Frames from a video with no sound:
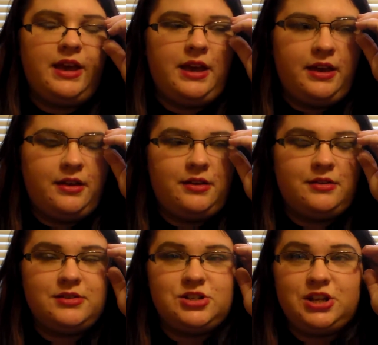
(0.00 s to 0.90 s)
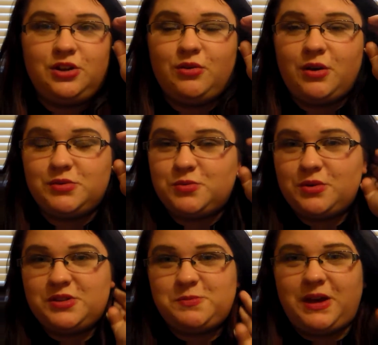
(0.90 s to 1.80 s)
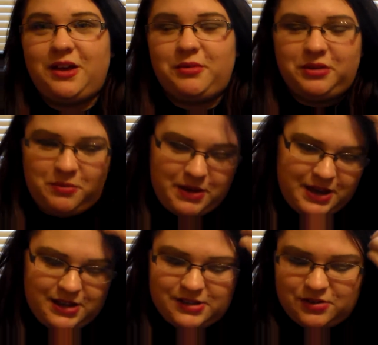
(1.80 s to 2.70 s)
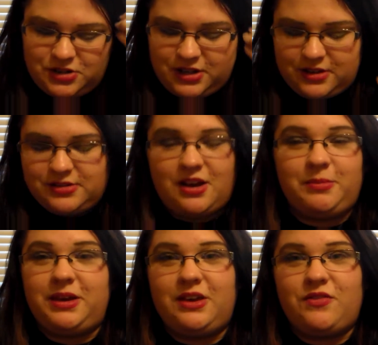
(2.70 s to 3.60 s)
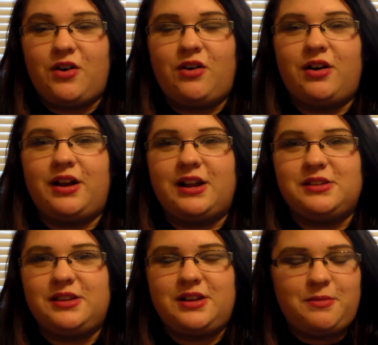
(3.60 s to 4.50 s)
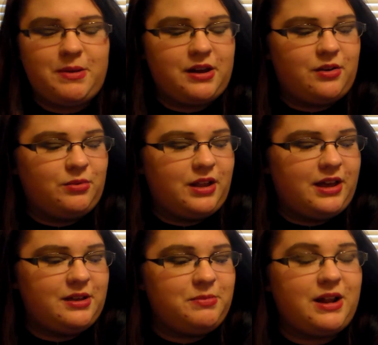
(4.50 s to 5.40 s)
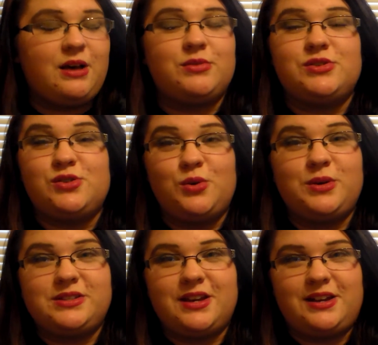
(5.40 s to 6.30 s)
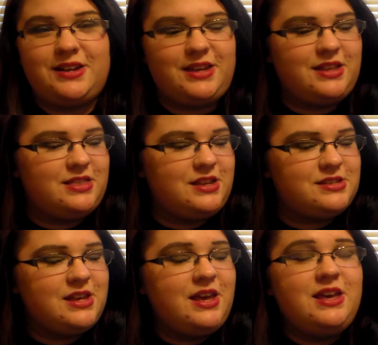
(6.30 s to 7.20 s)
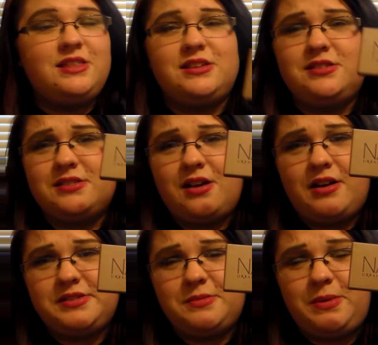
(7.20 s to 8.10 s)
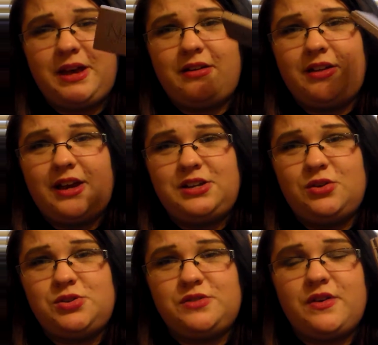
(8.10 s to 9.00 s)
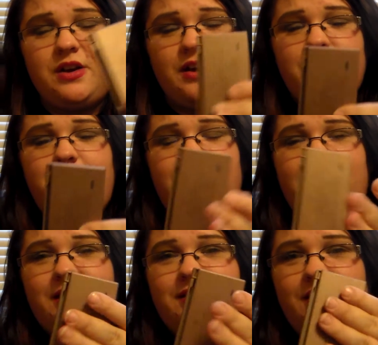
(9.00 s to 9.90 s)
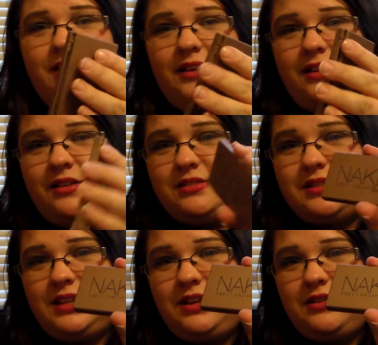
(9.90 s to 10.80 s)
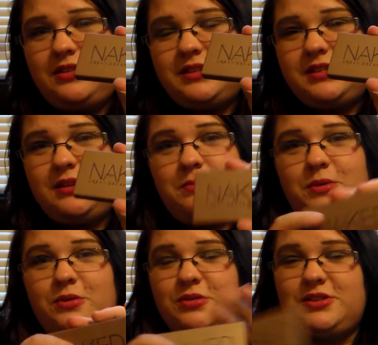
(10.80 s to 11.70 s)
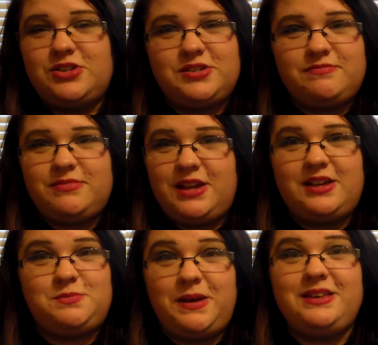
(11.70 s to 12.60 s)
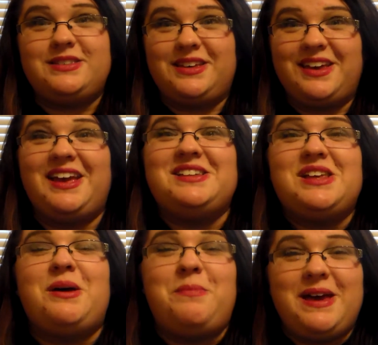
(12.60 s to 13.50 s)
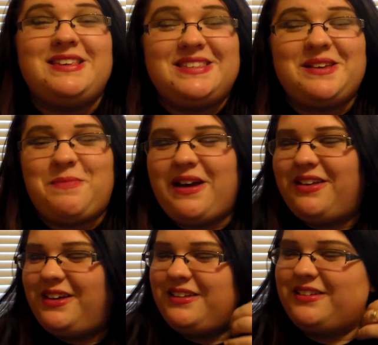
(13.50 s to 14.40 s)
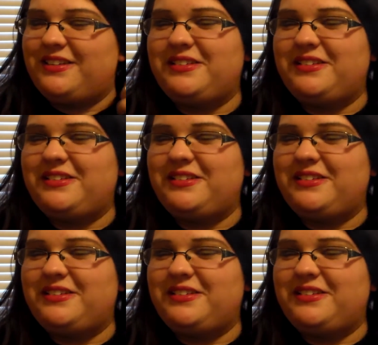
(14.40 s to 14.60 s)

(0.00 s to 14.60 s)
and she knew I was wanting this palette really bad so she just got me a gift card and I just ended up buying it online but I was so excited to get this. This is an awesome palette. Like I told you it's very compact. It's little, it's simple, it just is basic. It's a basic palette